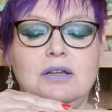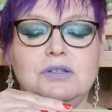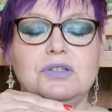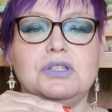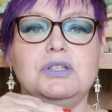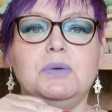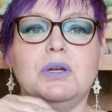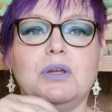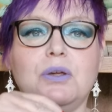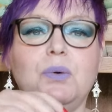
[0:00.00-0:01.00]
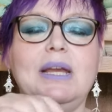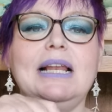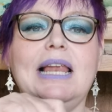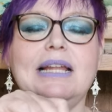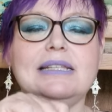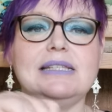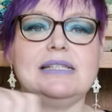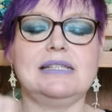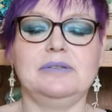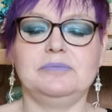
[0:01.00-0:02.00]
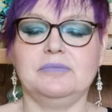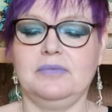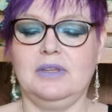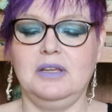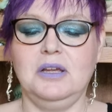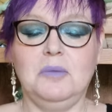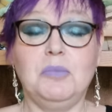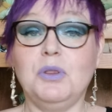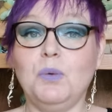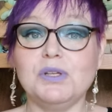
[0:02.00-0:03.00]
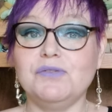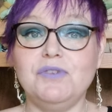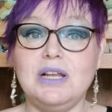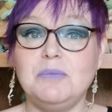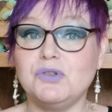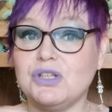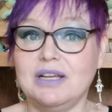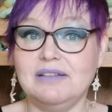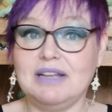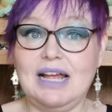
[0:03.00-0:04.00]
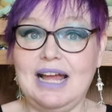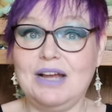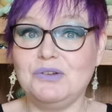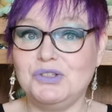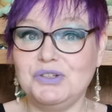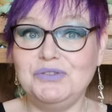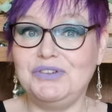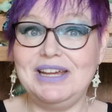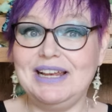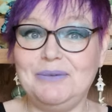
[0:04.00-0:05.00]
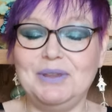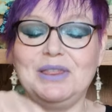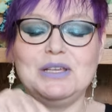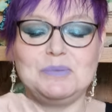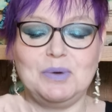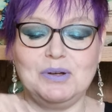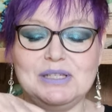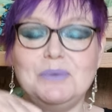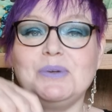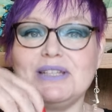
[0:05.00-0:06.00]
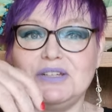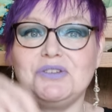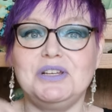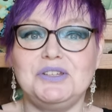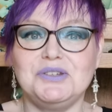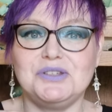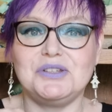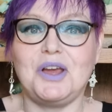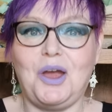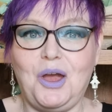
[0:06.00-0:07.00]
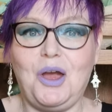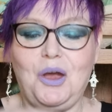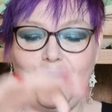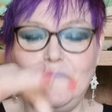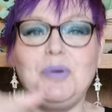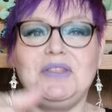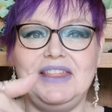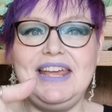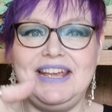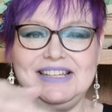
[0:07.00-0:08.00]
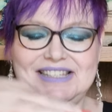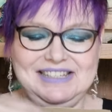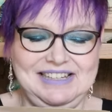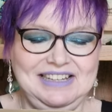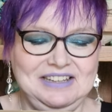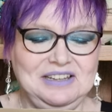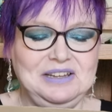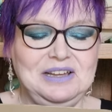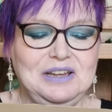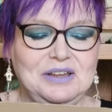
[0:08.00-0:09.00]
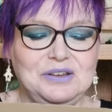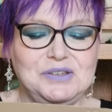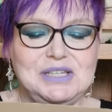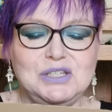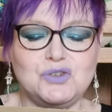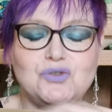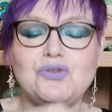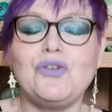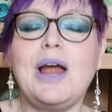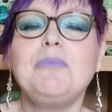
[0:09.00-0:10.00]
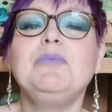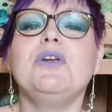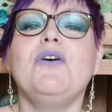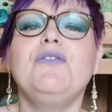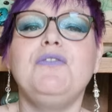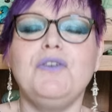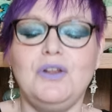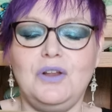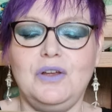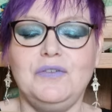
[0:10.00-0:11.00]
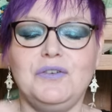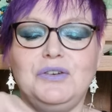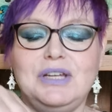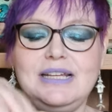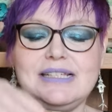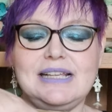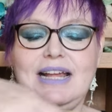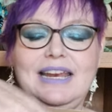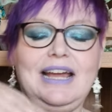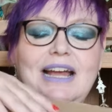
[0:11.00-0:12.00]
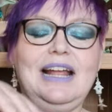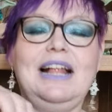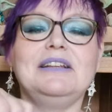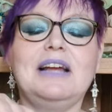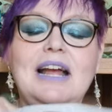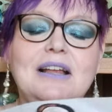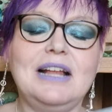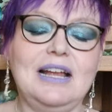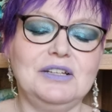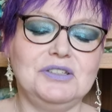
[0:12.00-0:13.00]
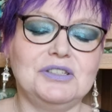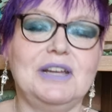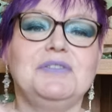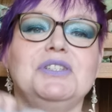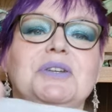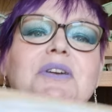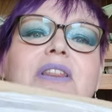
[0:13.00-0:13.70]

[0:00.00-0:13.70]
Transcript: just to do a quick glance. But there wasn't really much I could do really with this box. It was literally just open this because it's crammed full of goodies, and I just have to show you